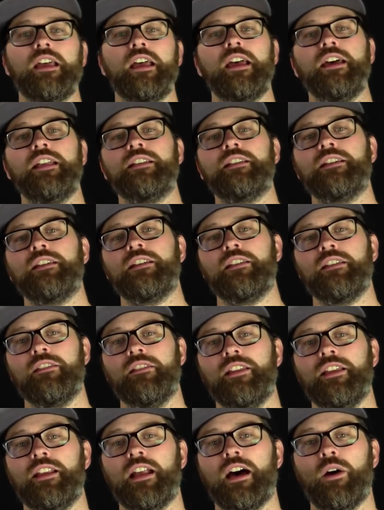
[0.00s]
And
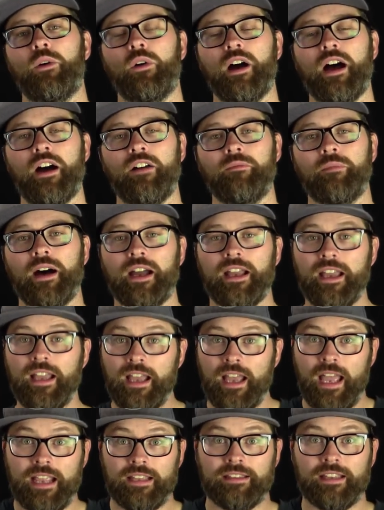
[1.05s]
then I will have my
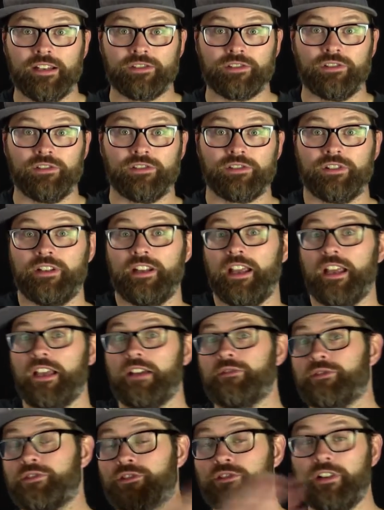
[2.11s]
$8,000 a day,
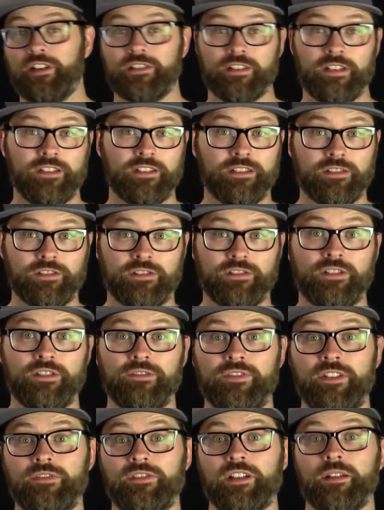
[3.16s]
which translates into
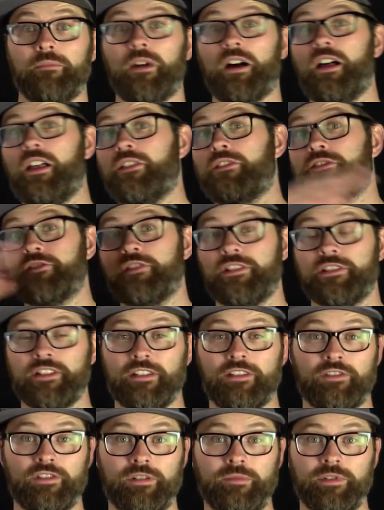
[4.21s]
$250 a month,
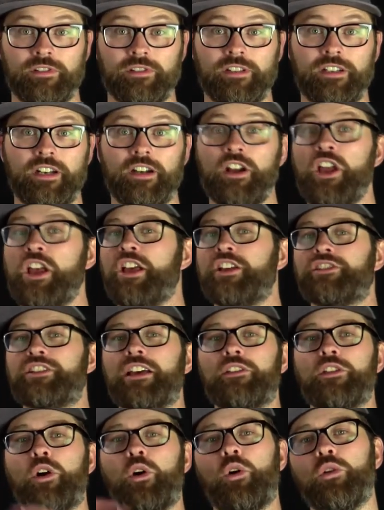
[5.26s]
translating to $3 million a year. See
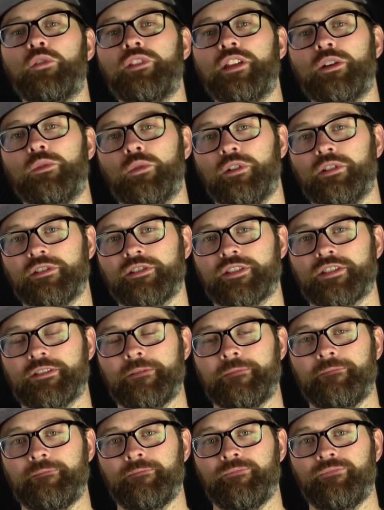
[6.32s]
how the whole thing works?